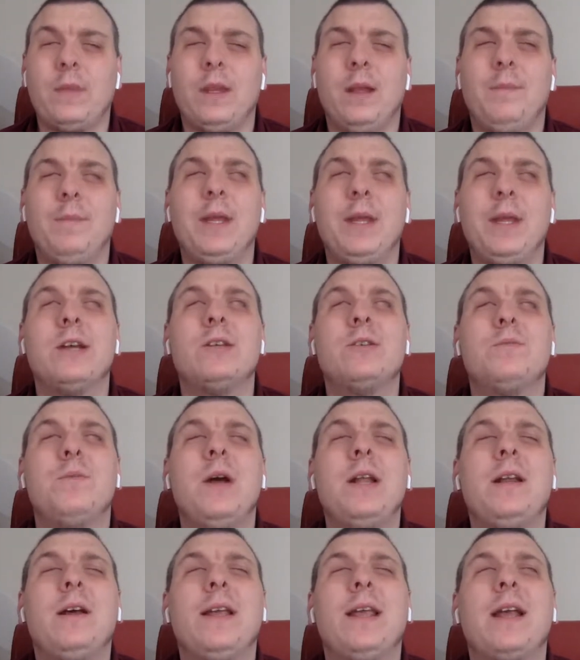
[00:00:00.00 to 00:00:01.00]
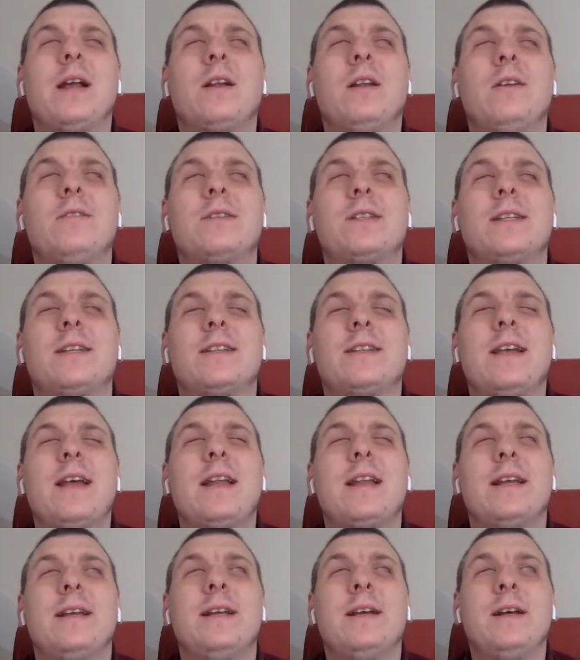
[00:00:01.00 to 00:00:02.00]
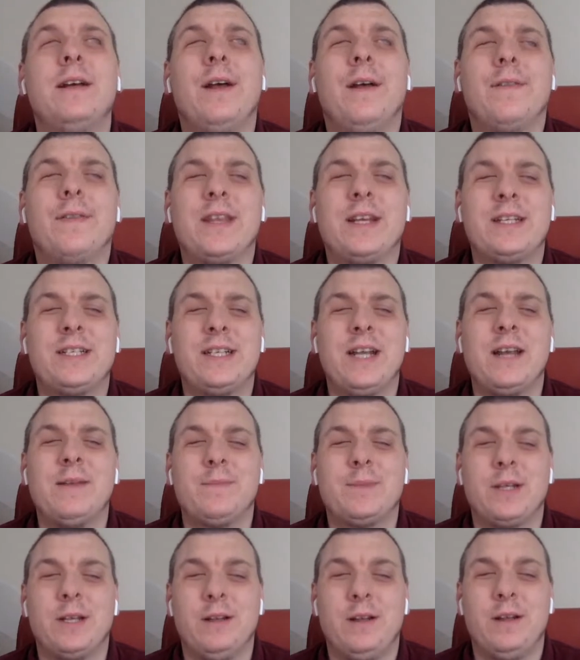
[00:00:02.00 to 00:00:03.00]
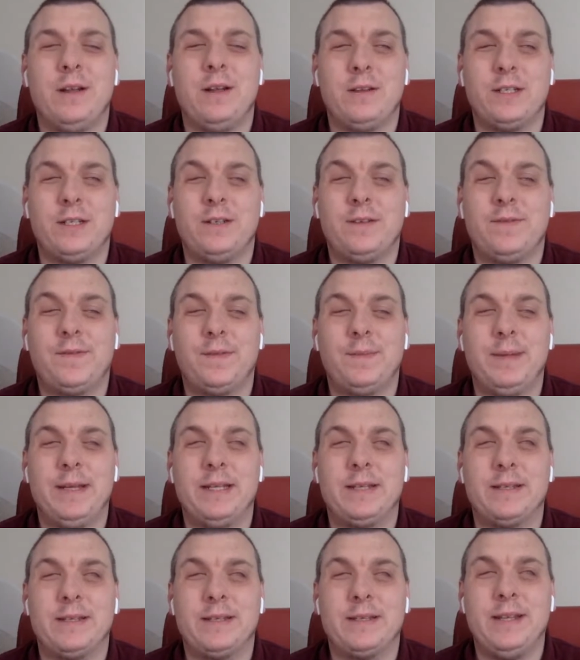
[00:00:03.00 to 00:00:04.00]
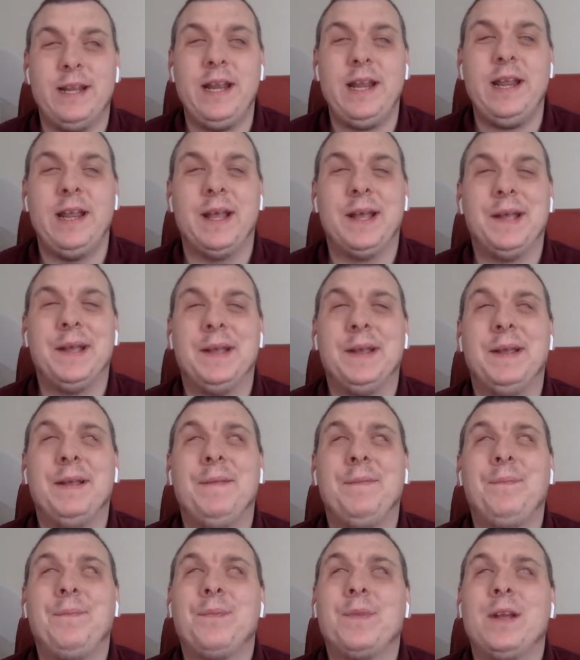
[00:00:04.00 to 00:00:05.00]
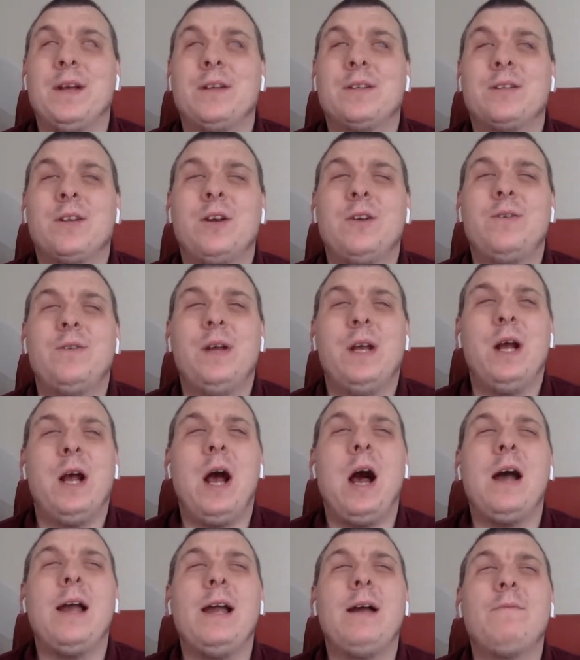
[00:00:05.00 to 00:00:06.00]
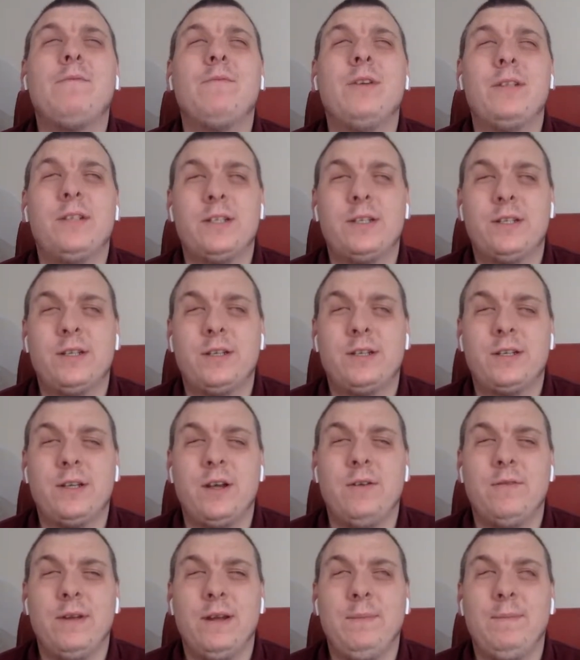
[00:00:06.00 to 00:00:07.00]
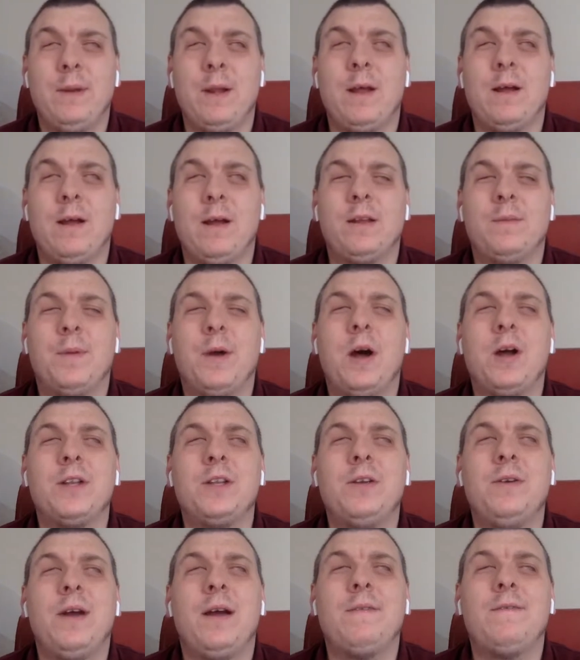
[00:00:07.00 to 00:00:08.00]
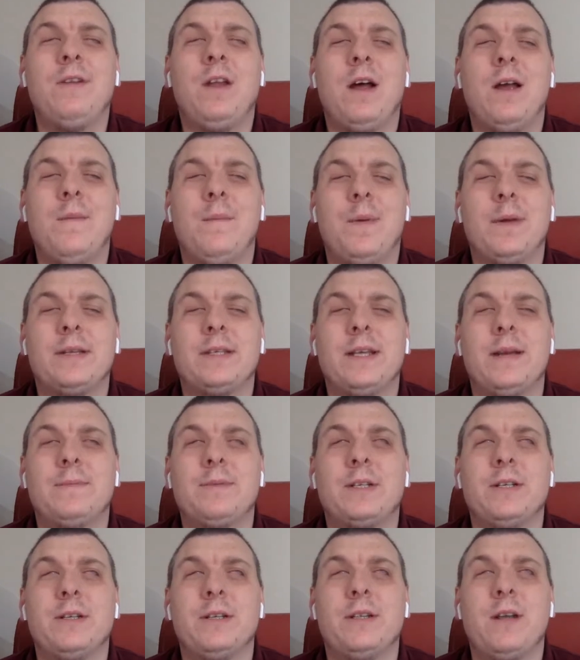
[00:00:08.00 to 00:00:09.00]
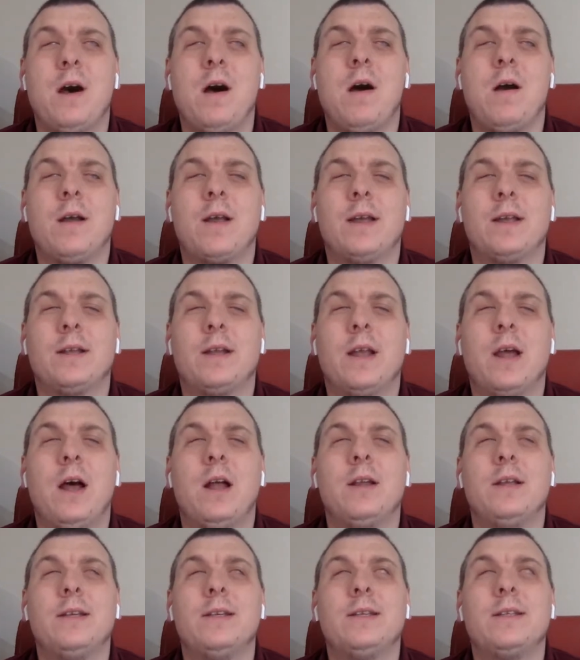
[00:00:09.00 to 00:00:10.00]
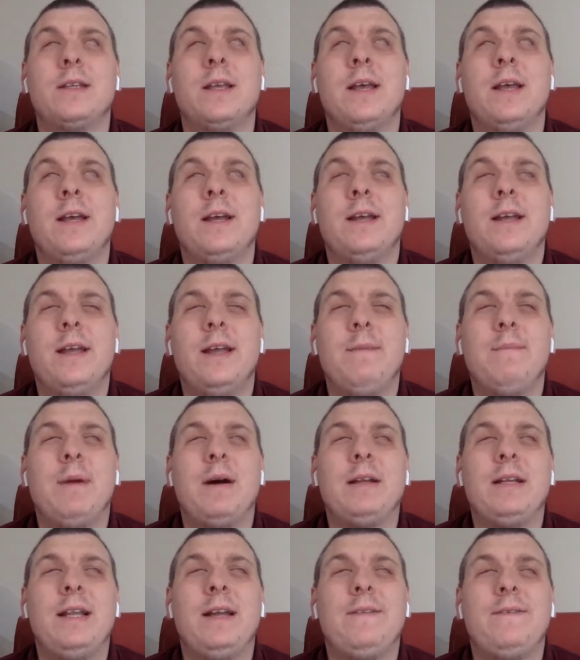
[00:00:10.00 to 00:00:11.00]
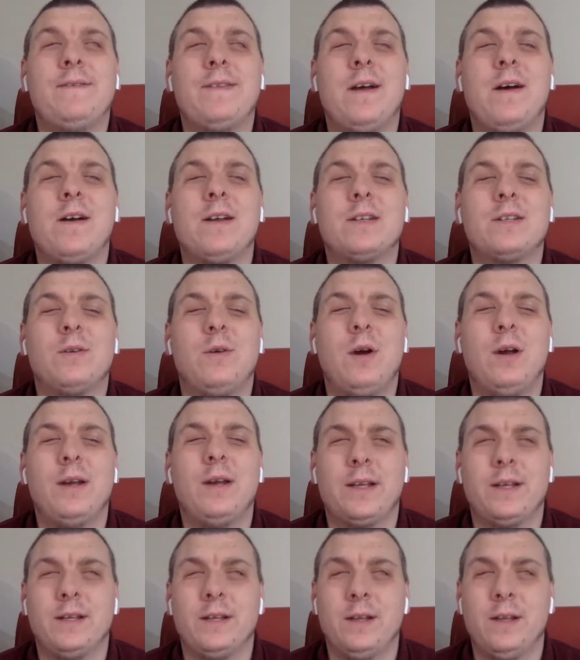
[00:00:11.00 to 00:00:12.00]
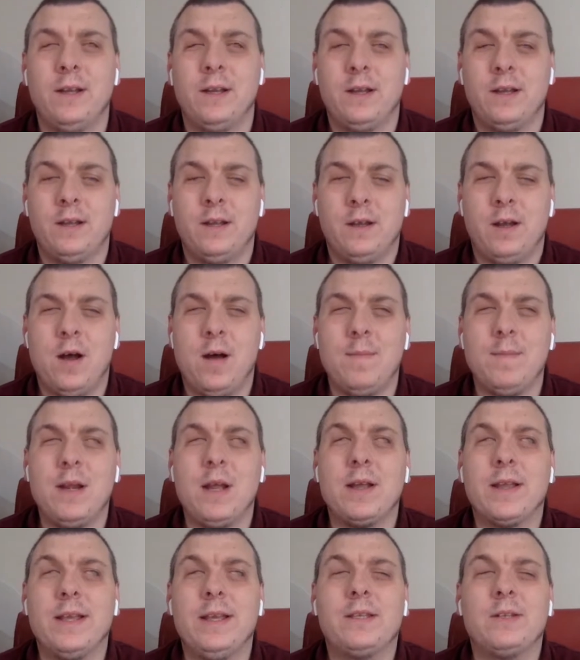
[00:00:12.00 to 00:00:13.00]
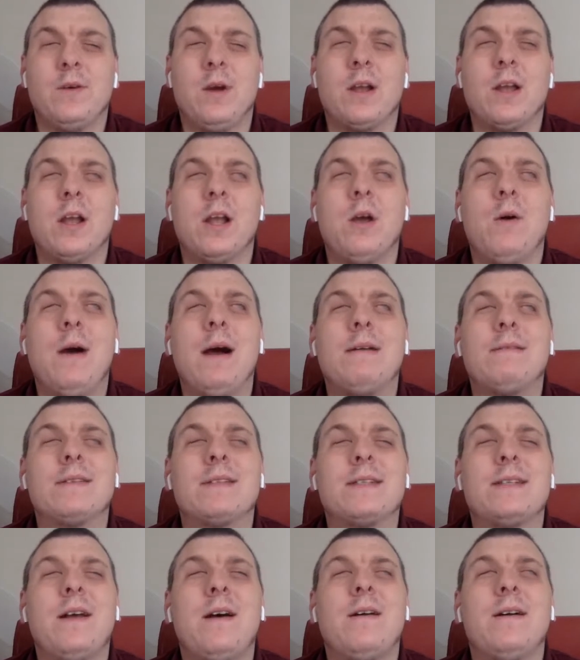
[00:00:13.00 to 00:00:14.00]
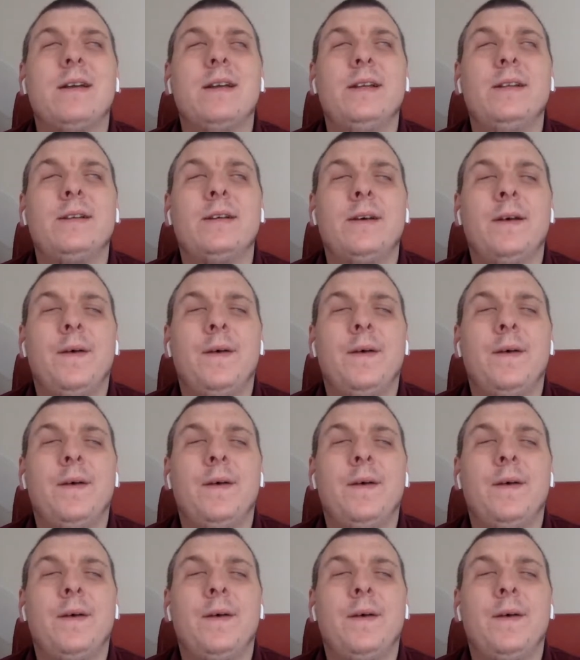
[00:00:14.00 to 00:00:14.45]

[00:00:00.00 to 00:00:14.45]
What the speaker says: Because when I get close to the telly, the shapes are large enough for me to see. So I am registered totally blind, but I do have light perception, dark and colors in my left eye. So I'm lucky, so I can go outside